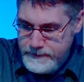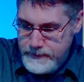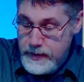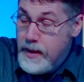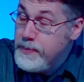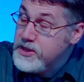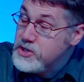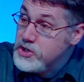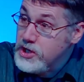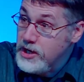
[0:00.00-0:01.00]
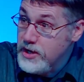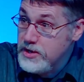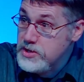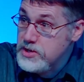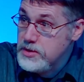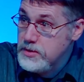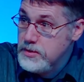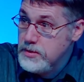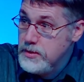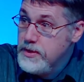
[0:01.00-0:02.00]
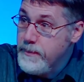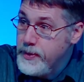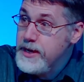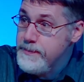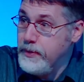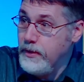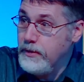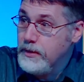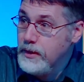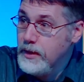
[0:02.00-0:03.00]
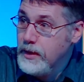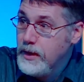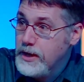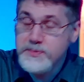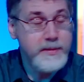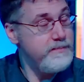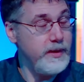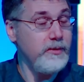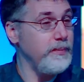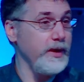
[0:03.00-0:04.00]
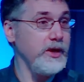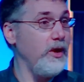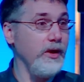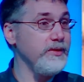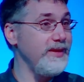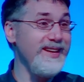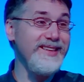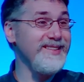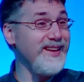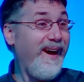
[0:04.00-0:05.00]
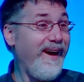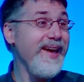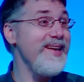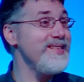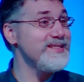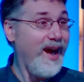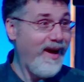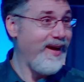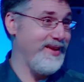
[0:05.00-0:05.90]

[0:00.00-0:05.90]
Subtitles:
But the church, the people, has been built by God the entire time.